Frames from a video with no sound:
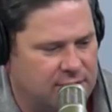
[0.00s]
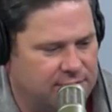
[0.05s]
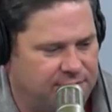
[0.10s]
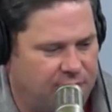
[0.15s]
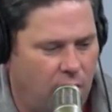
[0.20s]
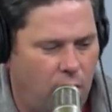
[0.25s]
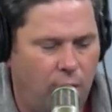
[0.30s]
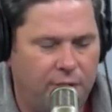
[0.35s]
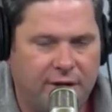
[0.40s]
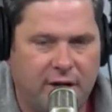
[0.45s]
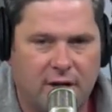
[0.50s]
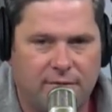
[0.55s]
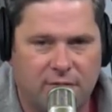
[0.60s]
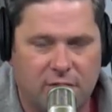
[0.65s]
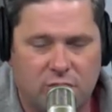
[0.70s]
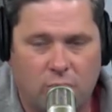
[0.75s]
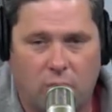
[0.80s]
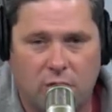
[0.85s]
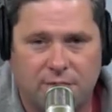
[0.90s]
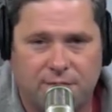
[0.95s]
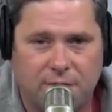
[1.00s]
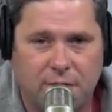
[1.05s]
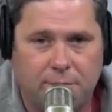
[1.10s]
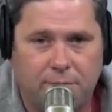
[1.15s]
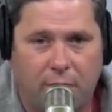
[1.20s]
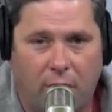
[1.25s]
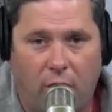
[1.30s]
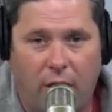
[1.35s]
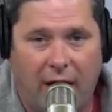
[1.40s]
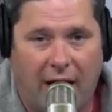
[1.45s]
fold here for Georgia
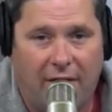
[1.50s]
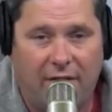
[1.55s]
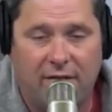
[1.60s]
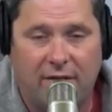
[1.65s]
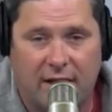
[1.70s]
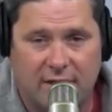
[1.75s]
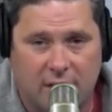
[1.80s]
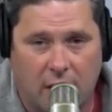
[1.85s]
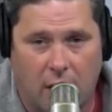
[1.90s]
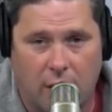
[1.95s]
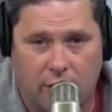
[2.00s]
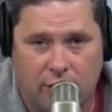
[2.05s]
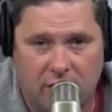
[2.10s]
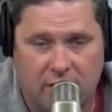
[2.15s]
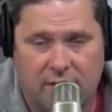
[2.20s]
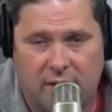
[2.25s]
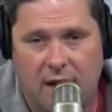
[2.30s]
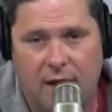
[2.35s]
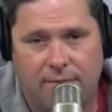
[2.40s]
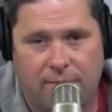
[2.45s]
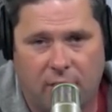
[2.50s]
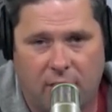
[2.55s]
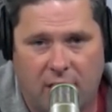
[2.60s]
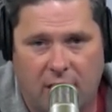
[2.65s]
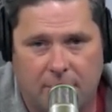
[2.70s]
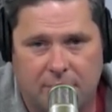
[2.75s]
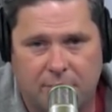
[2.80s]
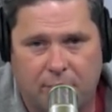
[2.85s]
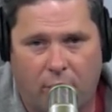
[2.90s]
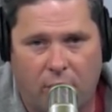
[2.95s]
football, and I think that's a good thing for
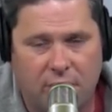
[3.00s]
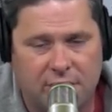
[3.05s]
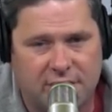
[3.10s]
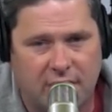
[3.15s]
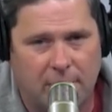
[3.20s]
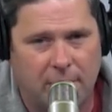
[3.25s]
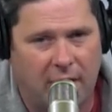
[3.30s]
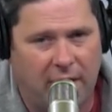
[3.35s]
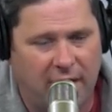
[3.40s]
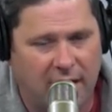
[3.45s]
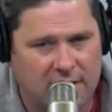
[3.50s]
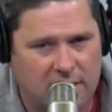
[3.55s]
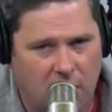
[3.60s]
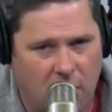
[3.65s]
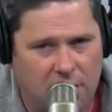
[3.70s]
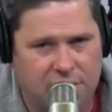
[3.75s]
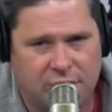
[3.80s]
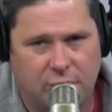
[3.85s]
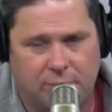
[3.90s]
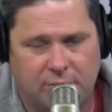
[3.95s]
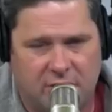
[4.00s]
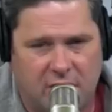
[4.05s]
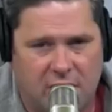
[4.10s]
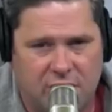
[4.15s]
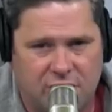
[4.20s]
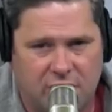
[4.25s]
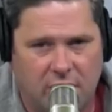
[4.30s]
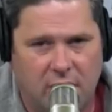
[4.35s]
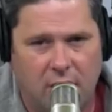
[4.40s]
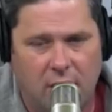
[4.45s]
Gibbs personally, but I think it's also
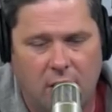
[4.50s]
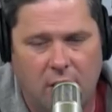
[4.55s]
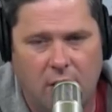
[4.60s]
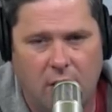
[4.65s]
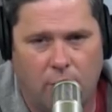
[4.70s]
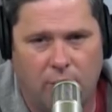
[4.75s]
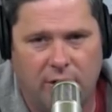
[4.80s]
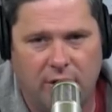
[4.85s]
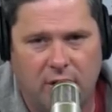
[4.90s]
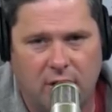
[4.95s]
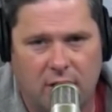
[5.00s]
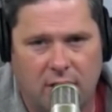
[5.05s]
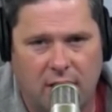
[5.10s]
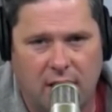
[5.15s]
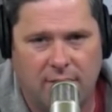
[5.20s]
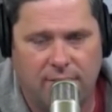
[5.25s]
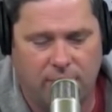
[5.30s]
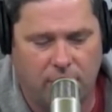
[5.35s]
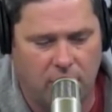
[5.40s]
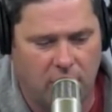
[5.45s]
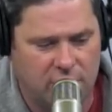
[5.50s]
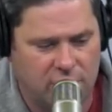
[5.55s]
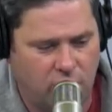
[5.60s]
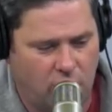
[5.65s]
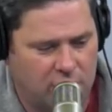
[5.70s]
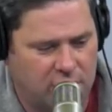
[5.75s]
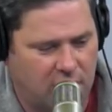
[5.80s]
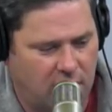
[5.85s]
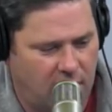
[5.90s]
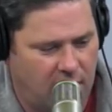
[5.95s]
potentially a really good thing for
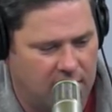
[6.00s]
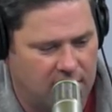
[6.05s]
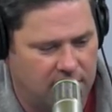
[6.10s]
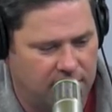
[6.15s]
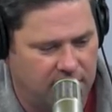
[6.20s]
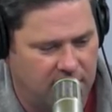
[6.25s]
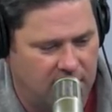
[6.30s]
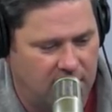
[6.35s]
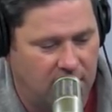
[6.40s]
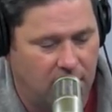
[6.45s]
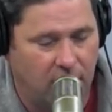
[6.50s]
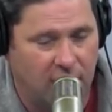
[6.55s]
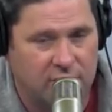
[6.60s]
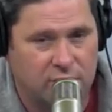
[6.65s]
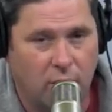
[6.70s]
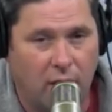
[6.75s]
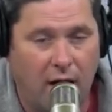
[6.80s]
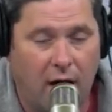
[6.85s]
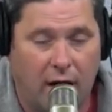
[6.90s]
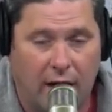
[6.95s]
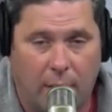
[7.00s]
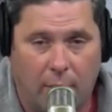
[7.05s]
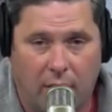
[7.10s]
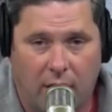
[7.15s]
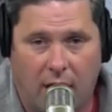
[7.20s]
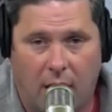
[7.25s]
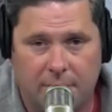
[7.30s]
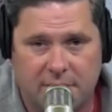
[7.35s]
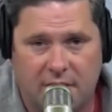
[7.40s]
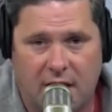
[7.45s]
Georgia collectively here as well. Now, when
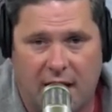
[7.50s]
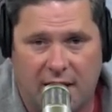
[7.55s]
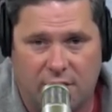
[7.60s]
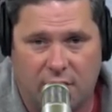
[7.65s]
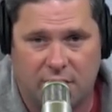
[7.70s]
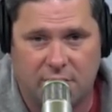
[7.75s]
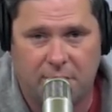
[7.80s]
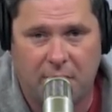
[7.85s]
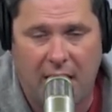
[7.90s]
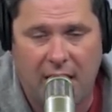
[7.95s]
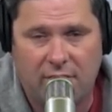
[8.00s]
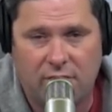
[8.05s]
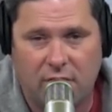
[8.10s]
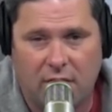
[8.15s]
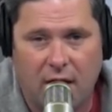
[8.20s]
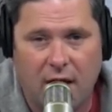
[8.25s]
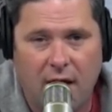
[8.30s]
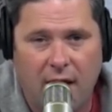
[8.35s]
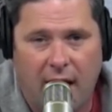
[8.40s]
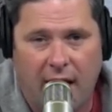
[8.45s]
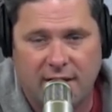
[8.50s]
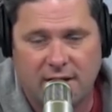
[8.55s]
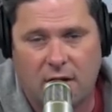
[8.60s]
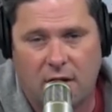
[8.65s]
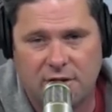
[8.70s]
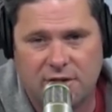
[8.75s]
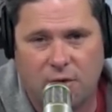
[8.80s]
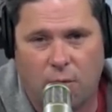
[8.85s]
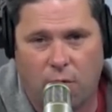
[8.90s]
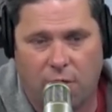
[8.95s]
it comes to Natrez Patrick, it's
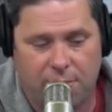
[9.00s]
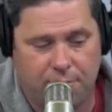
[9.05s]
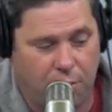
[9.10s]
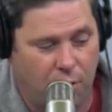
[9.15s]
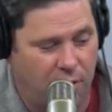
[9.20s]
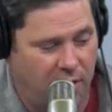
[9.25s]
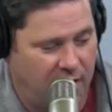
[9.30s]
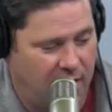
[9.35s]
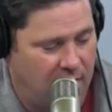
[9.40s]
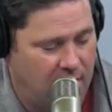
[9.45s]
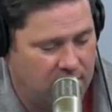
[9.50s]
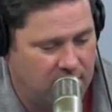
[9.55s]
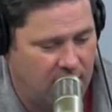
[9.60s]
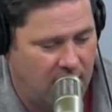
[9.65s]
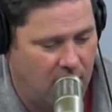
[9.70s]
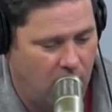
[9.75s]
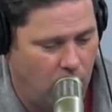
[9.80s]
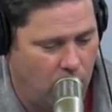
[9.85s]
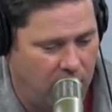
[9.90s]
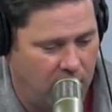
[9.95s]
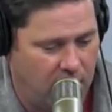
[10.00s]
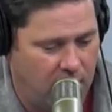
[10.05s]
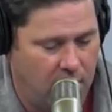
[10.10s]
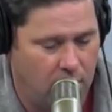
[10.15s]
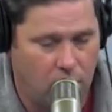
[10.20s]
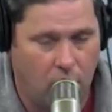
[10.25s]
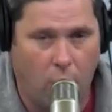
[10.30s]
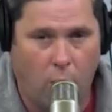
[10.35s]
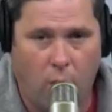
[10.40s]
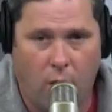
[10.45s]
also worth pointing out that
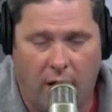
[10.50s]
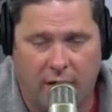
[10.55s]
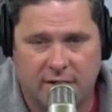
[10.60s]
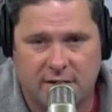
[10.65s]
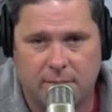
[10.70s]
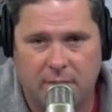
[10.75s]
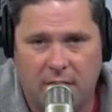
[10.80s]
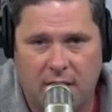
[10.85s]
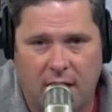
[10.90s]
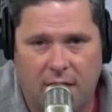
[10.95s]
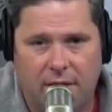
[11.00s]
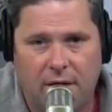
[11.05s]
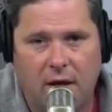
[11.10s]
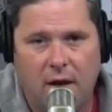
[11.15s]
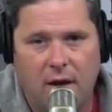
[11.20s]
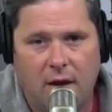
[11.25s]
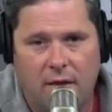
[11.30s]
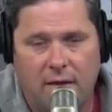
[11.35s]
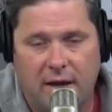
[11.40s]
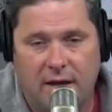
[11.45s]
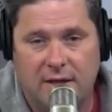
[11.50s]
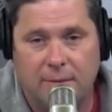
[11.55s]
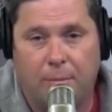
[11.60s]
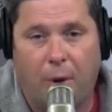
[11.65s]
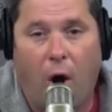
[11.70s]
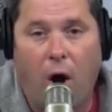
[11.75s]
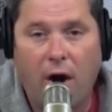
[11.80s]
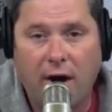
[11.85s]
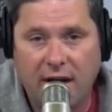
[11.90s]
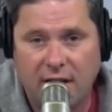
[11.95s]
when Roquan Smith, the
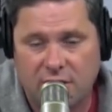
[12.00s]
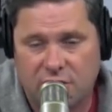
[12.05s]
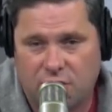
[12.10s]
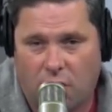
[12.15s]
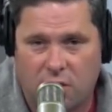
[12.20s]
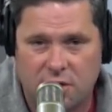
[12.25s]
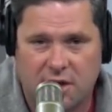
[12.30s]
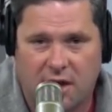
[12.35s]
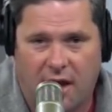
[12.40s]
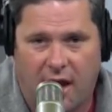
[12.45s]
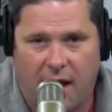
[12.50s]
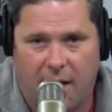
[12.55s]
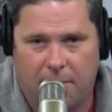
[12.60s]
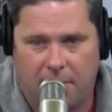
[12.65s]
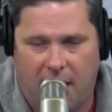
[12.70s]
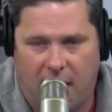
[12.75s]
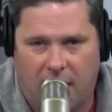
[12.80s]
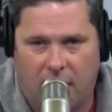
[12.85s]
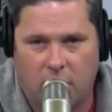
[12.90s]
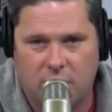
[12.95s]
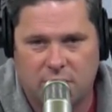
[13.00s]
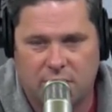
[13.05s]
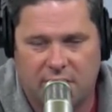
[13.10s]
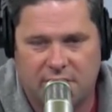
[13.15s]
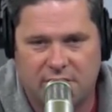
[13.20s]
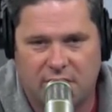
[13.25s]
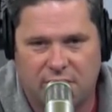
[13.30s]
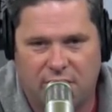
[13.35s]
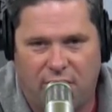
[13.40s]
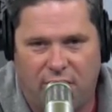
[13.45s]
departing Georgia linebacker, was with
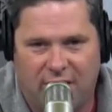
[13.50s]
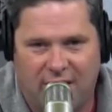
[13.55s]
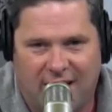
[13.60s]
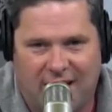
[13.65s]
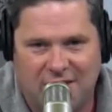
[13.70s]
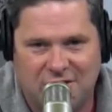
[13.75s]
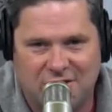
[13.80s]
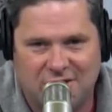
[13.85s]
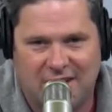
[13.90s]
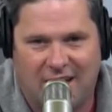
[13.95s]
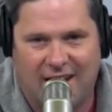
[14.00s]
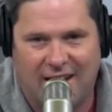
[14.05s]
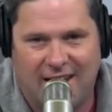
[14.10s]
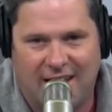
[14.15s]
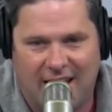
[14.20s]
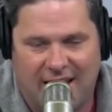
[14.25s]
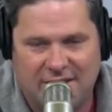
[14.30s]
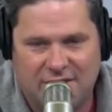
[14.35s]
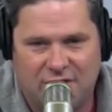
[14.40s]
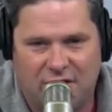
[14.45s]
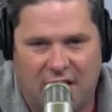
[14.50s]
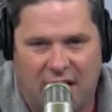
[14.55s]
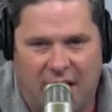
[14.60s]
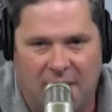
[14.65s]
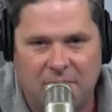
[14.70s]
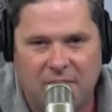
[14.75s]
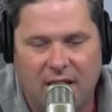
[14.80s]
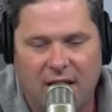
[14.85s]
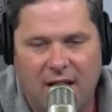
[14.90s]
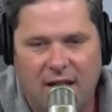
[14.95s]
us on Dog Nation Daily
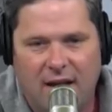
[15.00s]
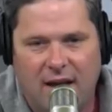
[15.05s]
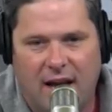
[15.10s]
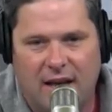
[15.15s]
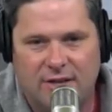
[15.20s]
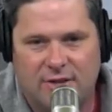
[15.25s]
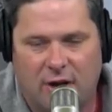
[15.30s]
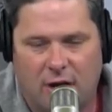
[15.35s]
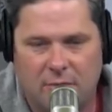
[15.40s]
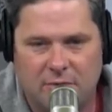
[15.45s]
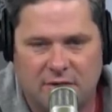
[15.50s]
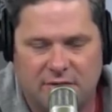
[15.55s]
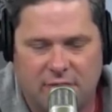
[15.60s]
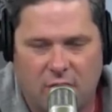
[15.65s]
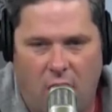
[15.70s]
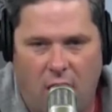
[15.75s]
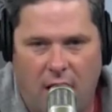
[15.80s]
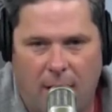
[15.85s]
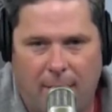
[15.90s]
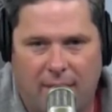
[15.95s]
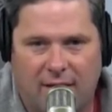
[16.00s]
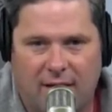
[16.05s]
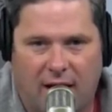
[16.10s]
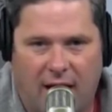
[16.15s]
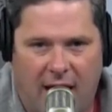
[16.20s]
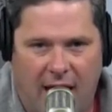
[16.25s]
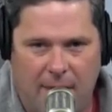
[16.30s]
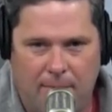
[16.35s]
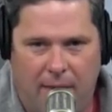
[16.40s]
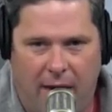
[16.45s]
yesterday, in terms of talking about the
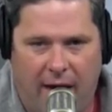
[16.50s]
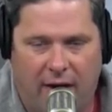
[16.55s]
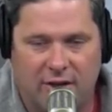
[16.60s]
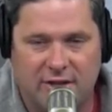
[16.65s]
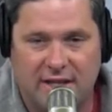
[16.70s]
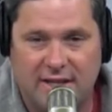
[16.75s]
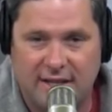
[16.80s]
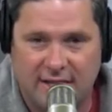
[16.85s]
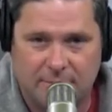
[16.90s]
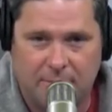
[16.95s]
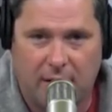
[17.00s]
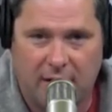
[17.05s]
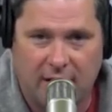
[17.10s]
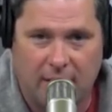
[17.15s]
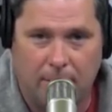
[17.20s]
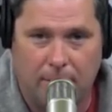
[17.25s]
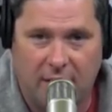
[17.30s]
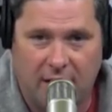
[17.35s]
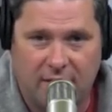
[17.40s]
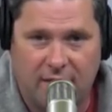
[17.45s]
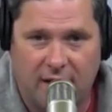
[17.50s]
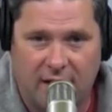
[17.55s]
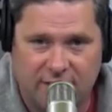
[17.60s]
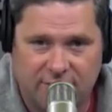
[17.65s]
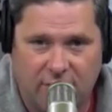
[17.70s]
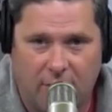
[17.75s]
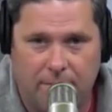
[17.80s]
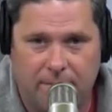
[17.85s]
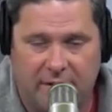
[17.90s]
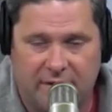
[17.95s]
linebackers he's expecting big things
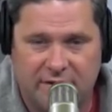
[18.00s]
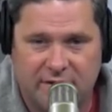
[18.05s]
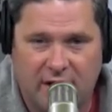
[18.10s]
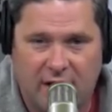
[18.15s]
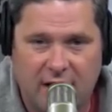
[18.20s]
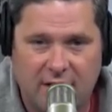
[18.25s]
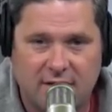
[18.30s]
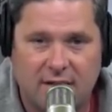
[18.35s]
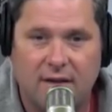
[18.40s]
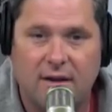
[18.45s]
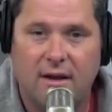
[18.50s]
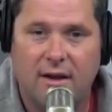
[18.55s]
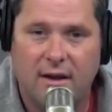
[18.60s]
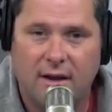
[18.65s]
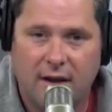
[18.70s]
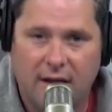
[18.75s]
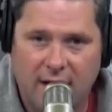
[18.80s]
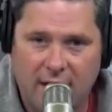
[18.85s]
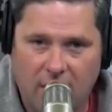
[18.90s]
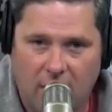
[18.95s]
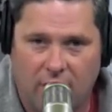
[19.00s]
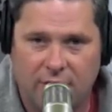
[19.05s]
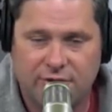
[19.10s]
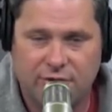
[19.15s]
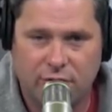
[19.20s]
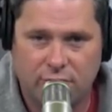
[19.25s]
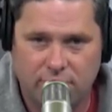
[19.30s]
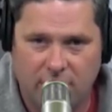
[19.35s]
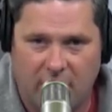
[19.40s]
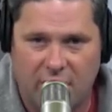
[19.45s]
from this season, he
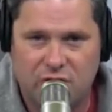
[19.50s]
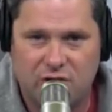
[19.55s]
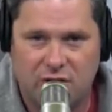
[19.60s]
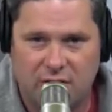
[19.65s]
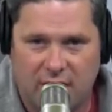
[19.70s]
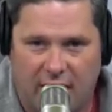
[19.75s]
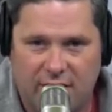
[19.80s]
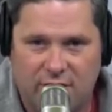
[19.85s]
also mentioned